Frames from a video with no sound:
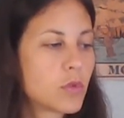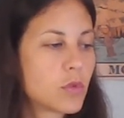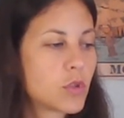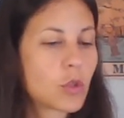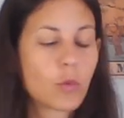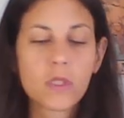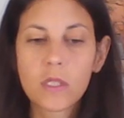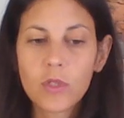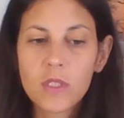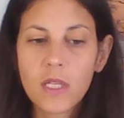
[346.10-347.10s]
so when
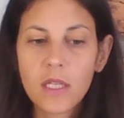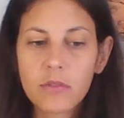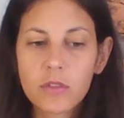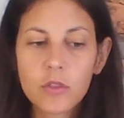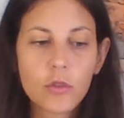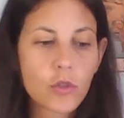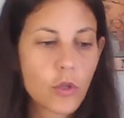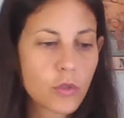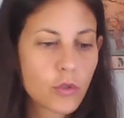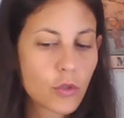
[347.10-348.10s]
someone is not giving to you, you
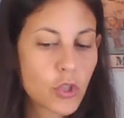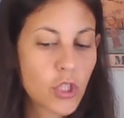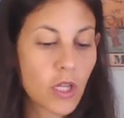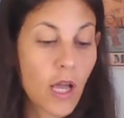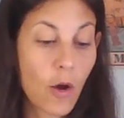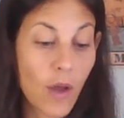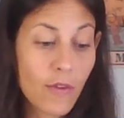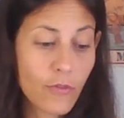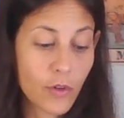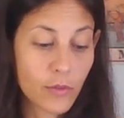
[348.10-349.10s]
go into your shell.
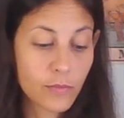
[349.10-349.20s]
However,